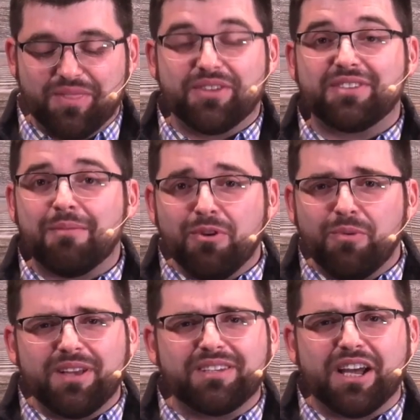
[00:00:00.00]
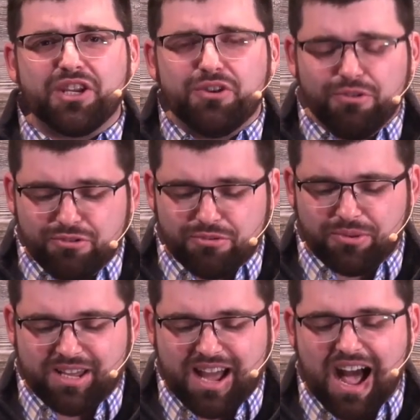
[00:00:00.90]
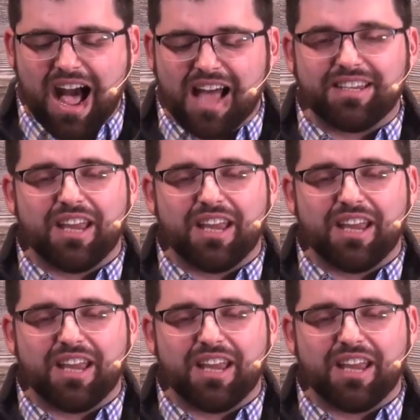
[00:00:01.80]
The summer was unusually hot,